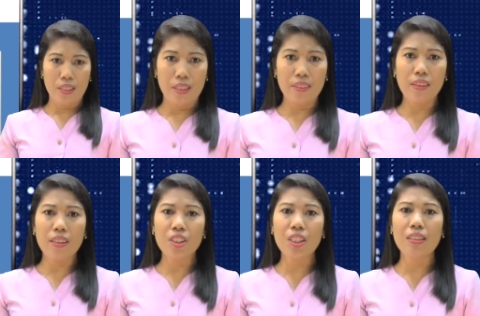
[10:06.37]
In the
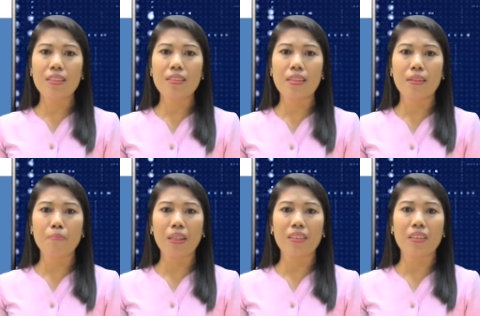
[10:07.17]
large intestine,
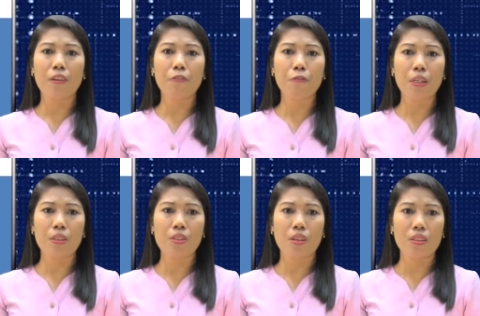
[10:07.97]
bacteria
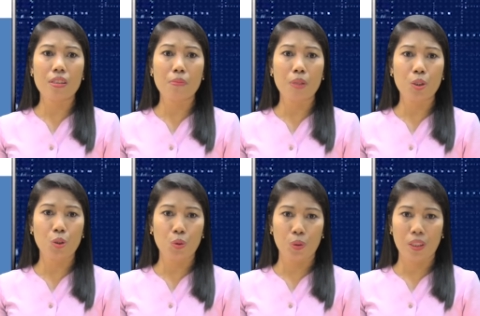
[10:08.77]
feeds on this
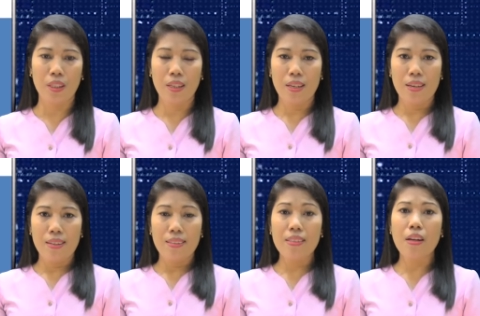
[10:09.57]
mixture.
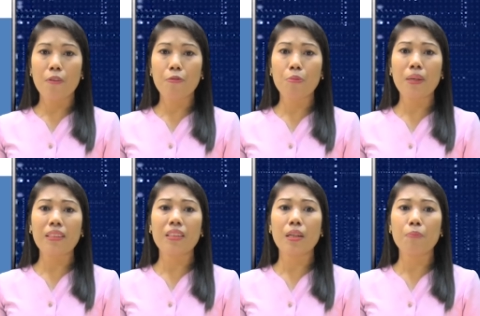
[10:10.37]
These helpful
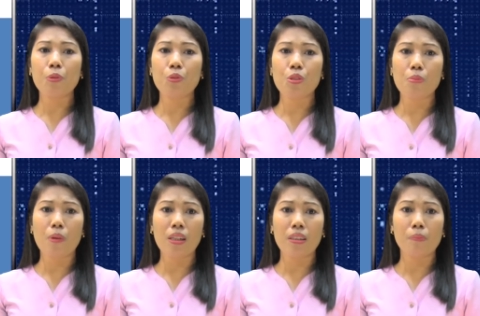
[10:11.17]
bacteria produce
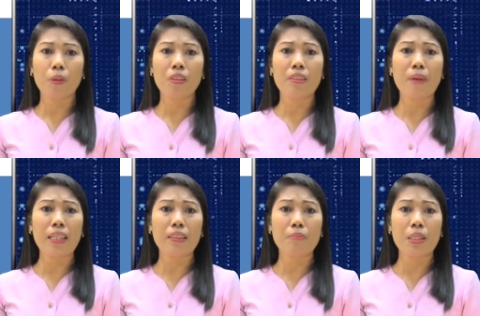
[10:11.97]
valuable
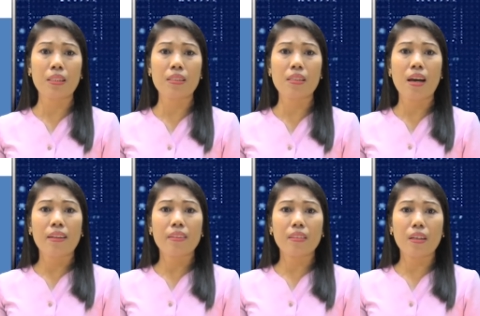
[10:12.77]
vitamins
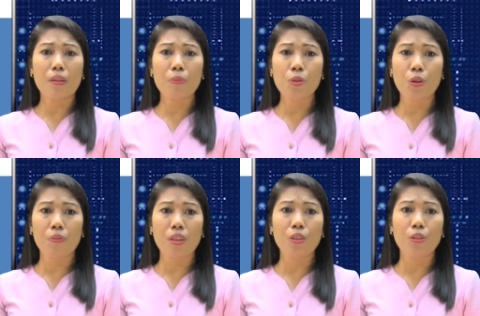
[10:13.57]
that are
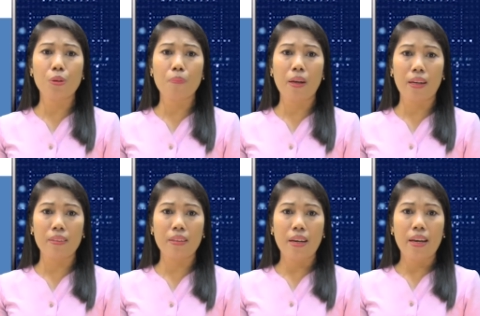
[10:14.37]
absorbed into your
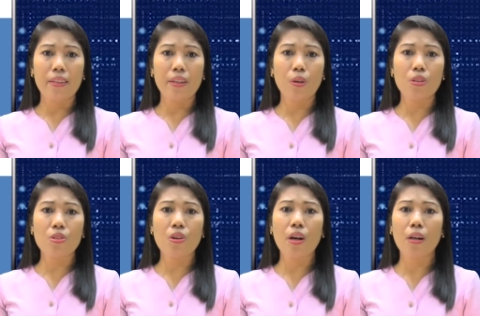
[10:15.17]
blood, and they
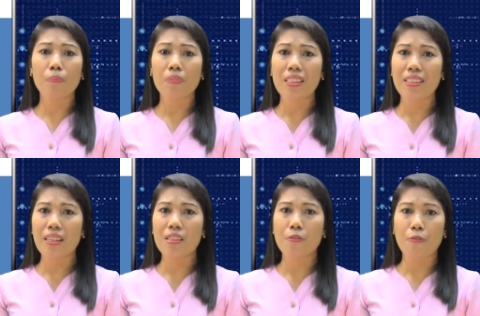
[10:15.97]
also help
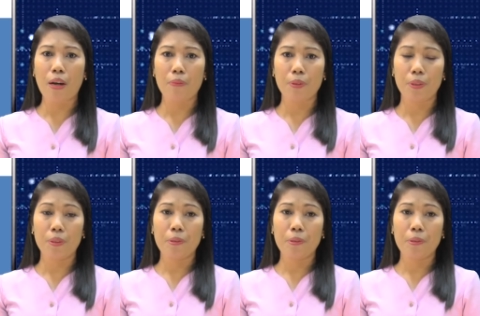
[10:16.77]
digest fiber.